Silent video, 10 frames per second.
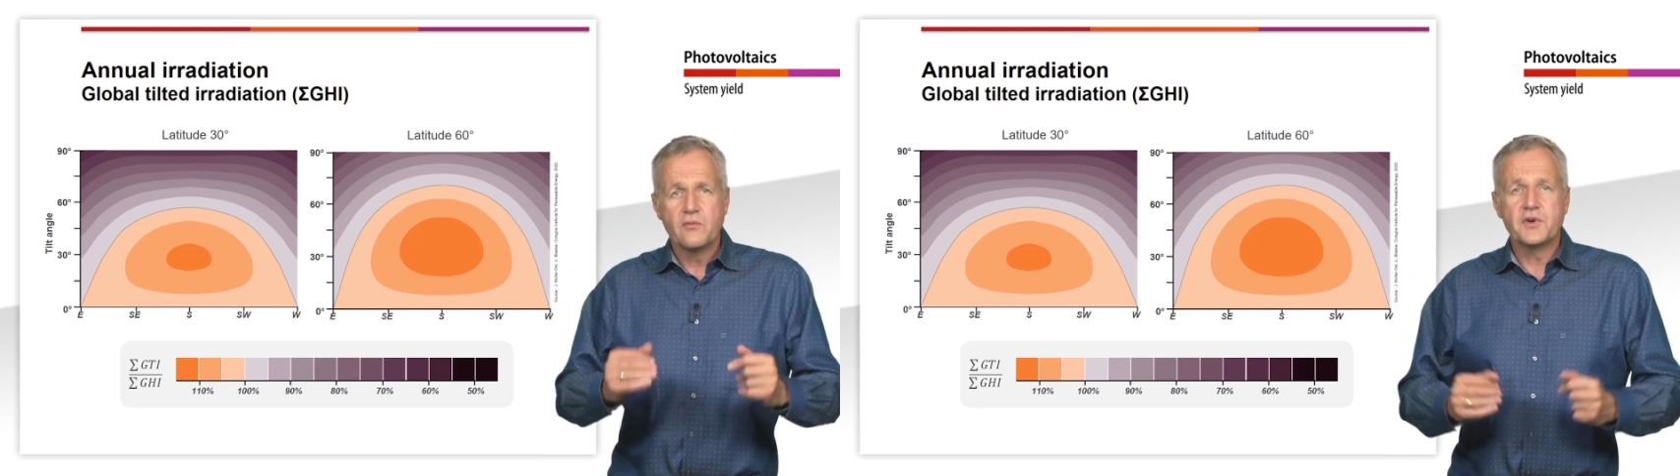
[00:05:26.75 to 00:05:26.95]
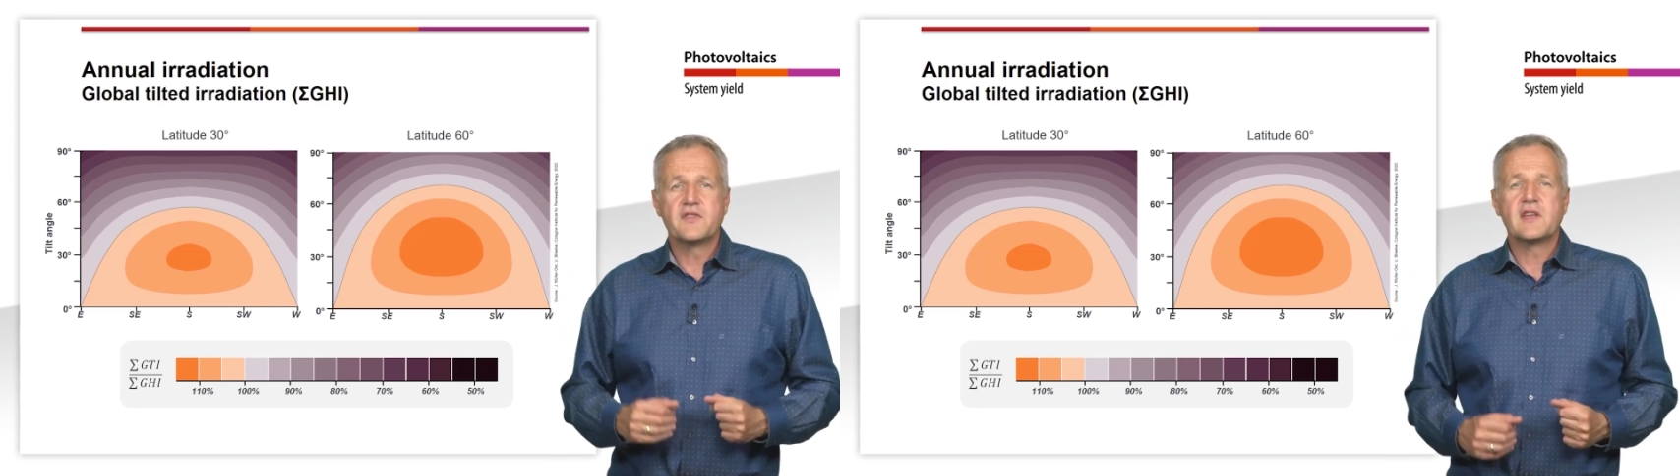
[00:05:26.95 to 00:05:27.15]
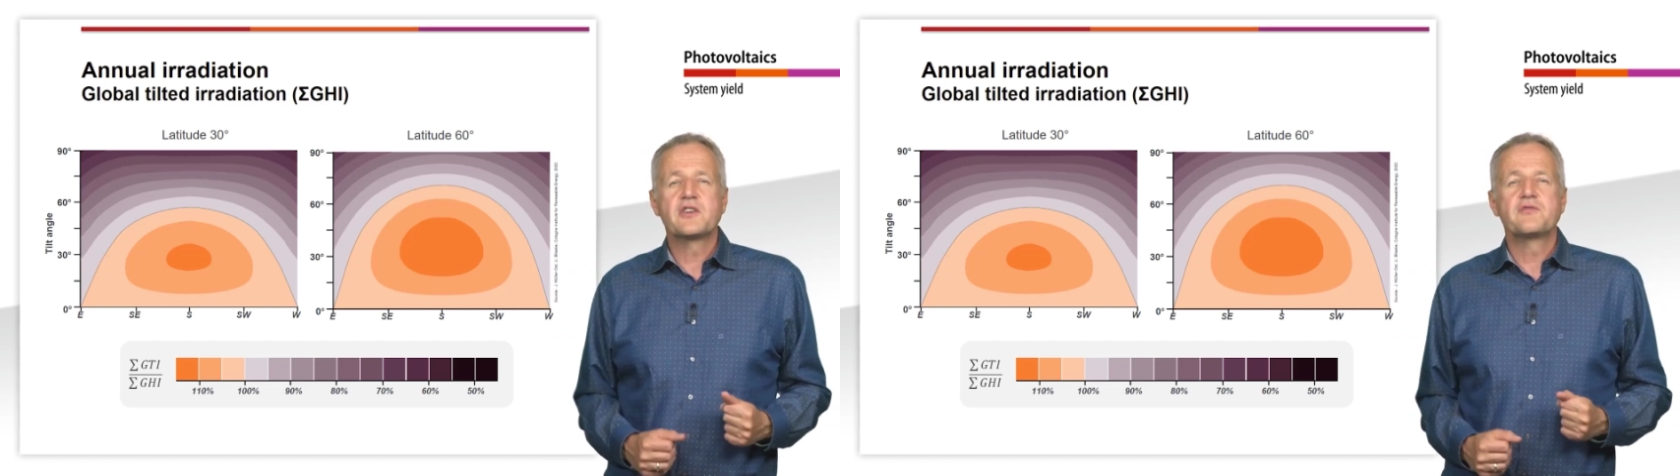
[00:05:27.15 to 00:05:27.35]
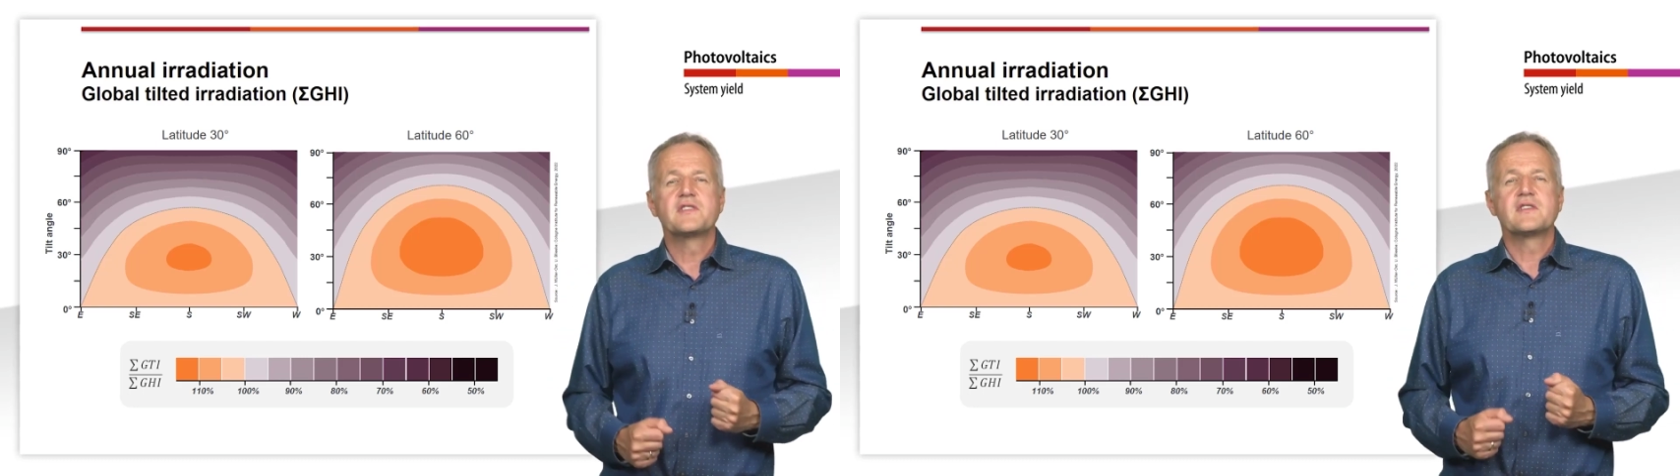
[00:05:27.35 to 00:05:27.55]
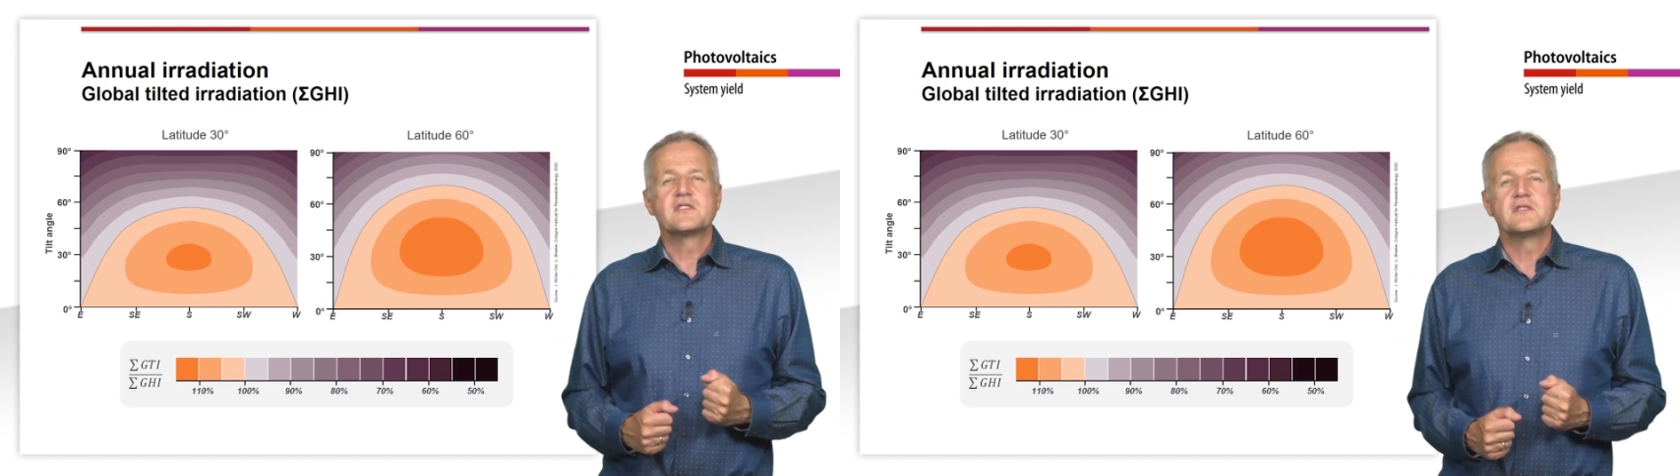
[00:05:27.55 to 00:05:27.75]
with
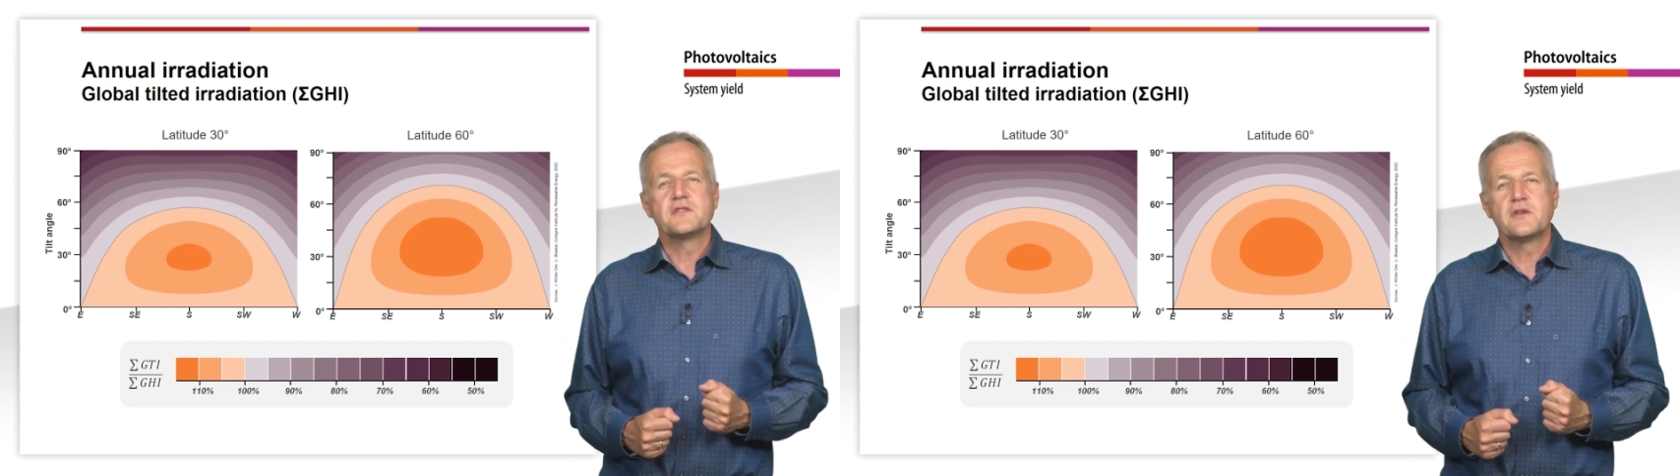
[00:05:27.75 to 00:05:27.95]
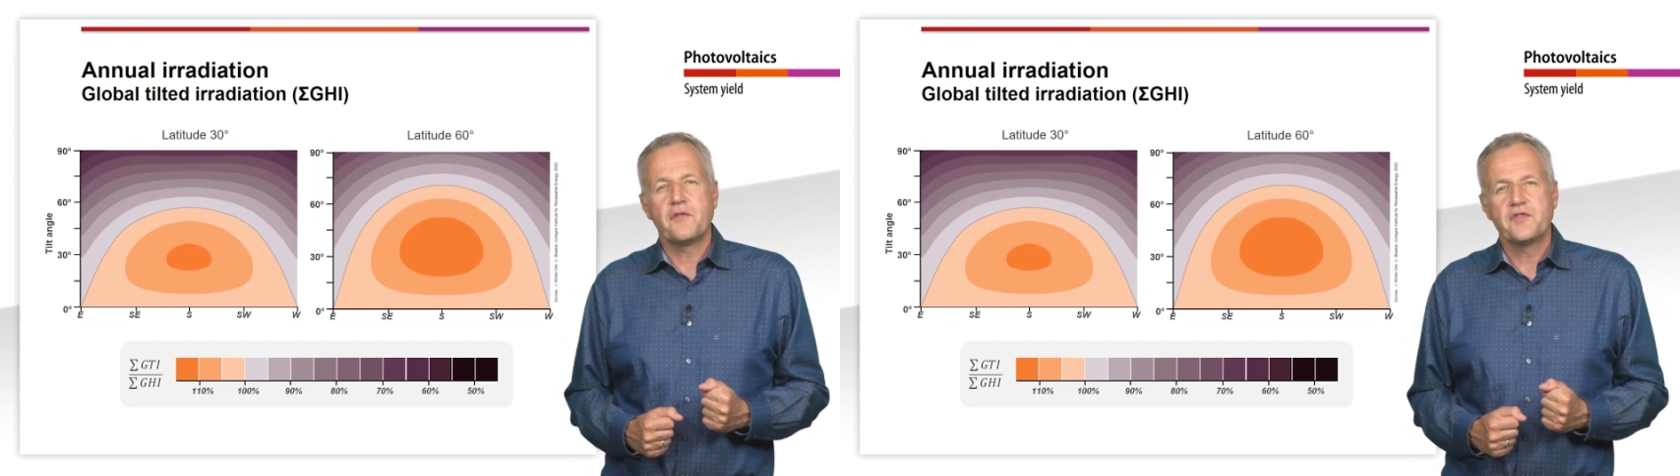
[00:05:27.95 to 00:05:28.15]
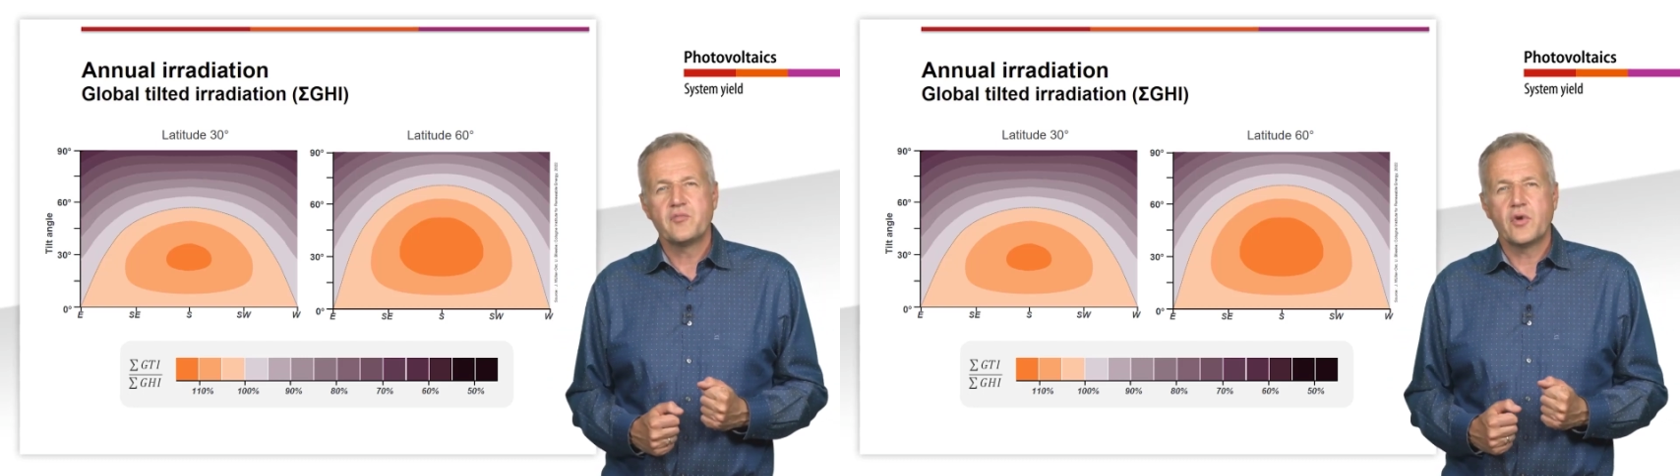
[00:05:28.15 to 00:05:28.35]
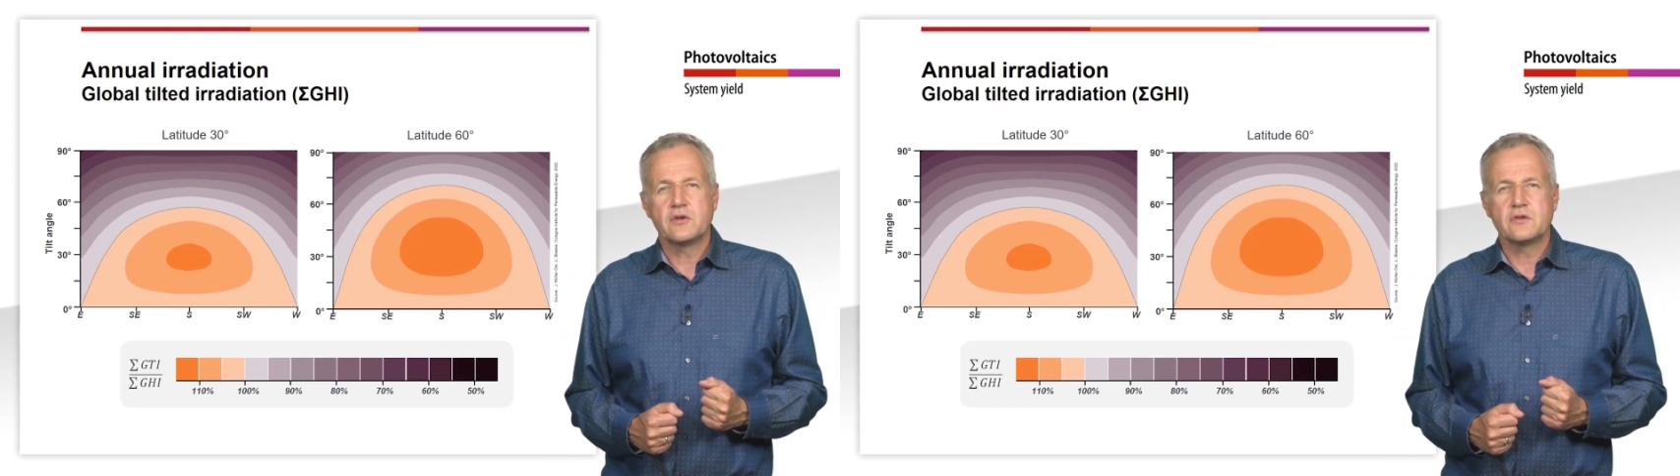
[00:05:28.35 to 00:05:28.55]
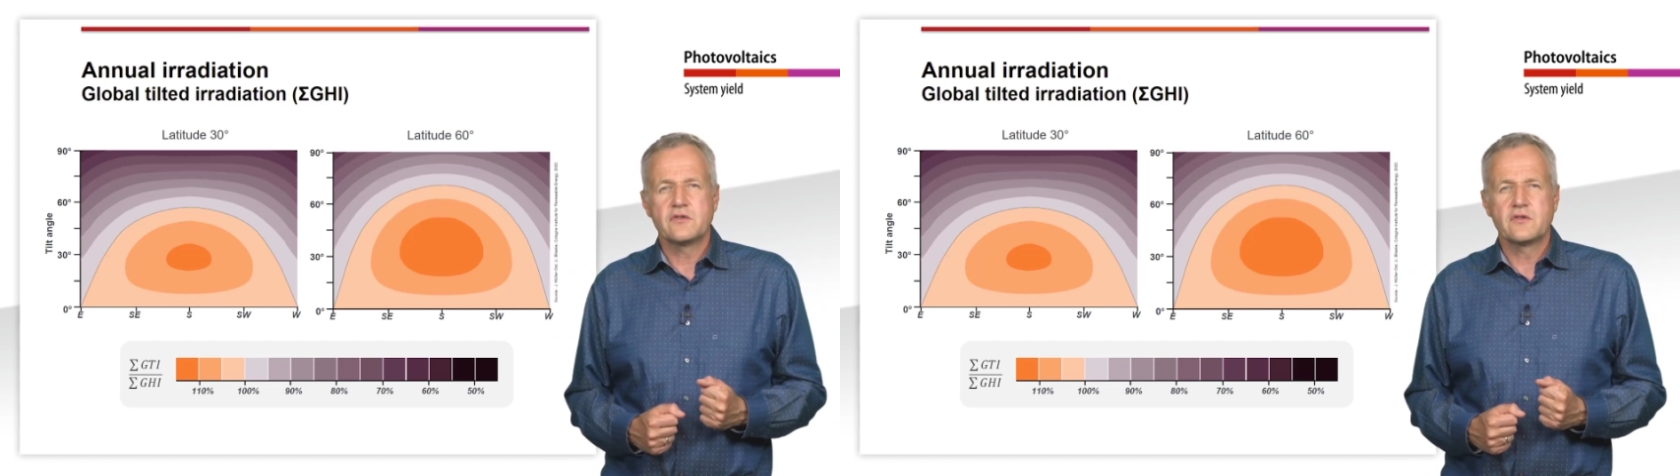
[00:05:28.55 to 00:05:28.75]
increasing tilt of the
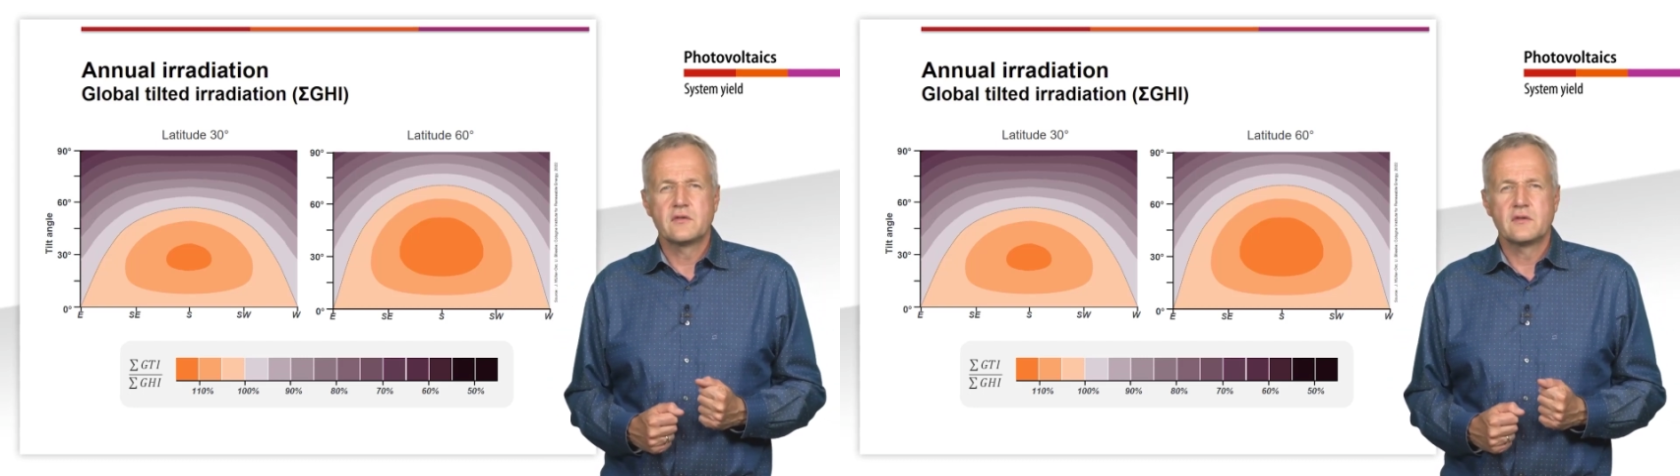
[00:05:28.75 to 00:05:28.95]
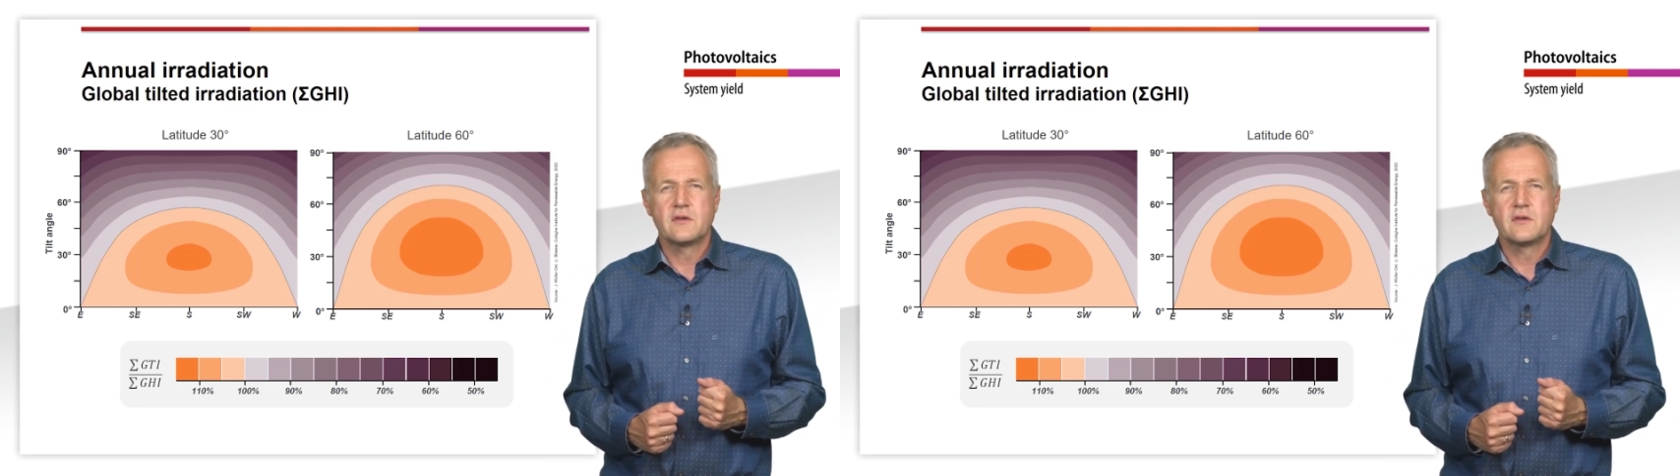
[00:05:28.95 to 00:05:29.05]
modules.